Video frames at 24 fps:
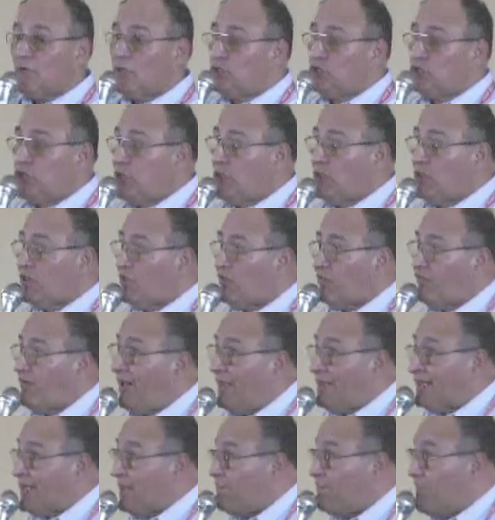Jesus
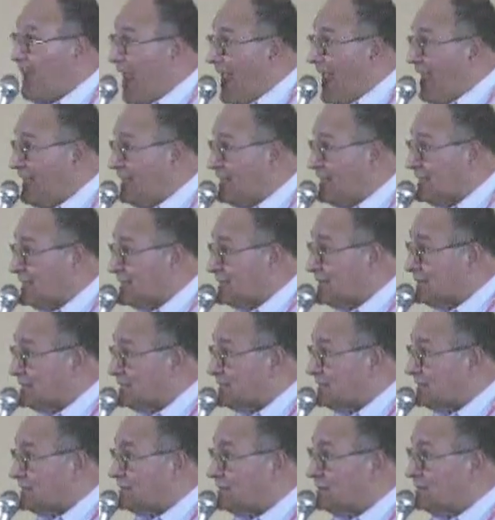felt
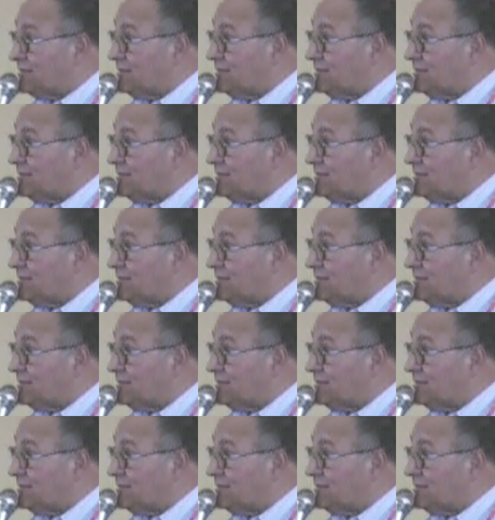abandoned.